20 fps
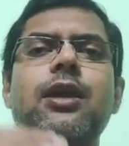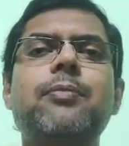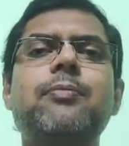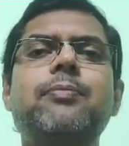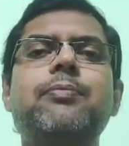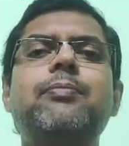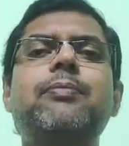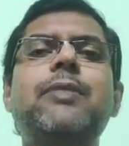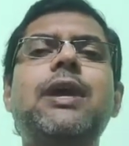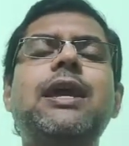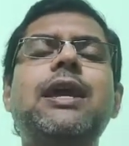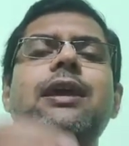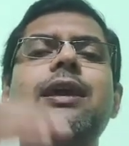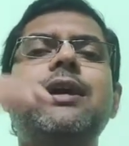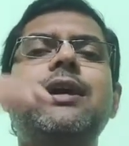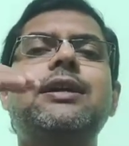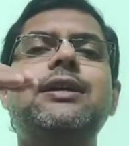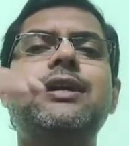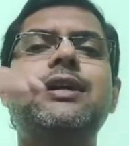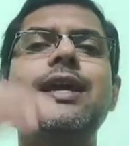may
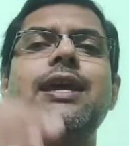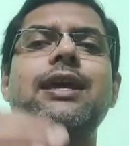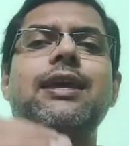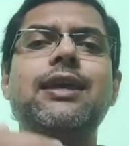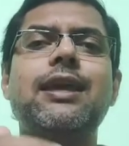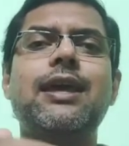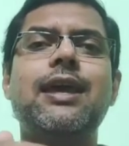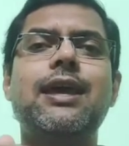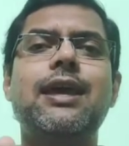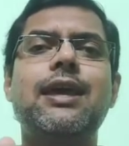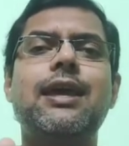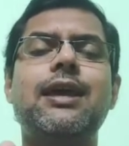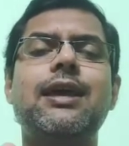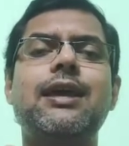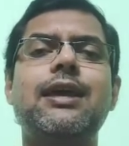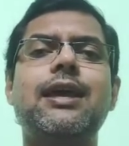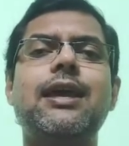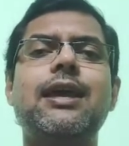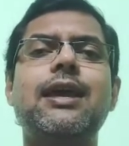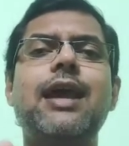take
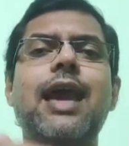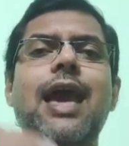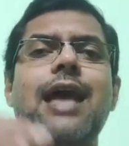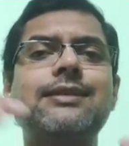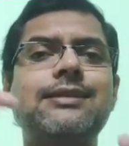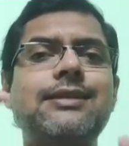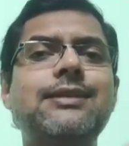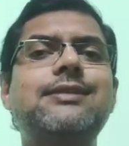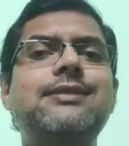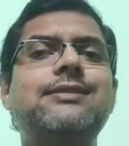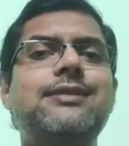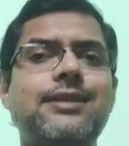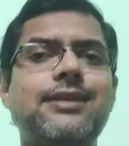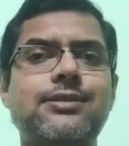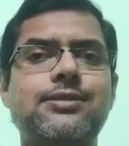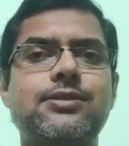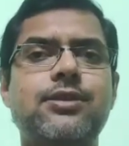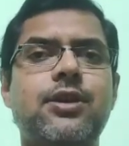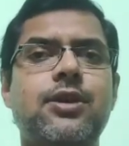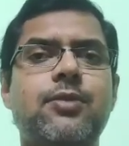a
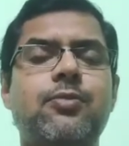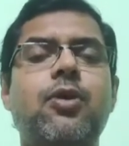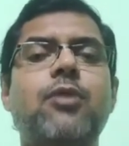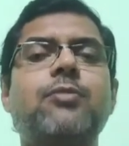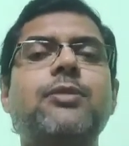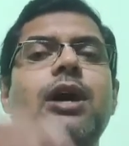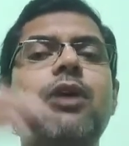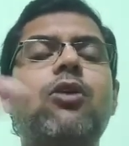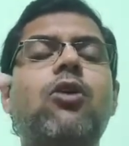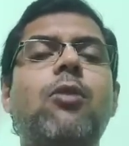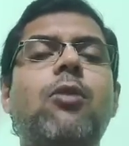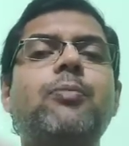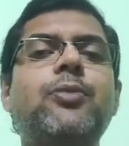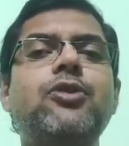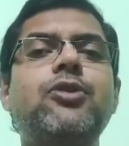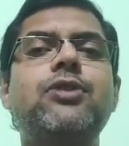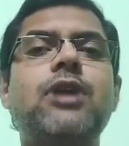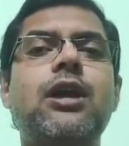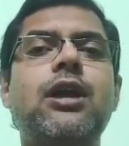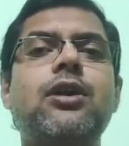assistance from the
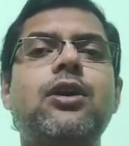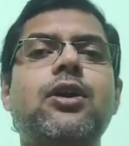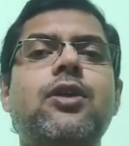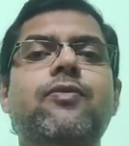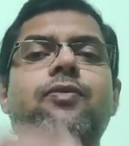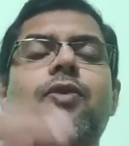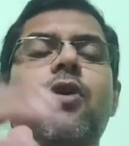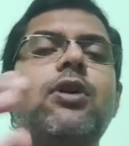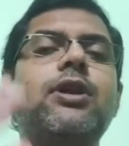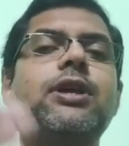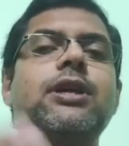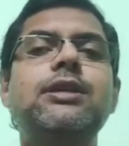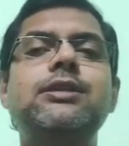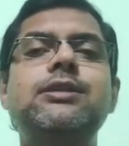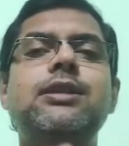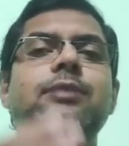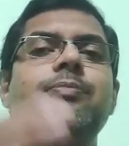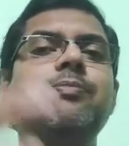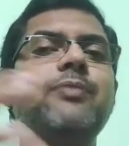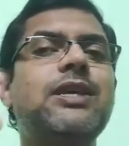computer for
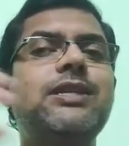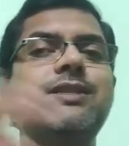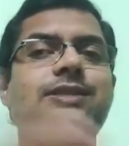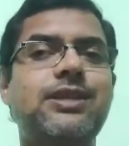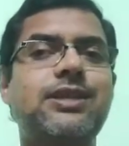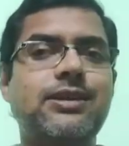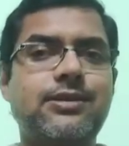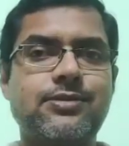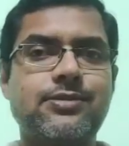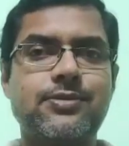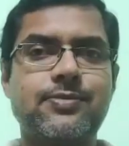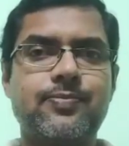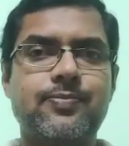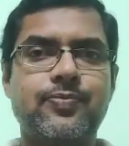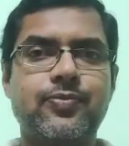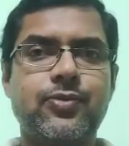his mistakes.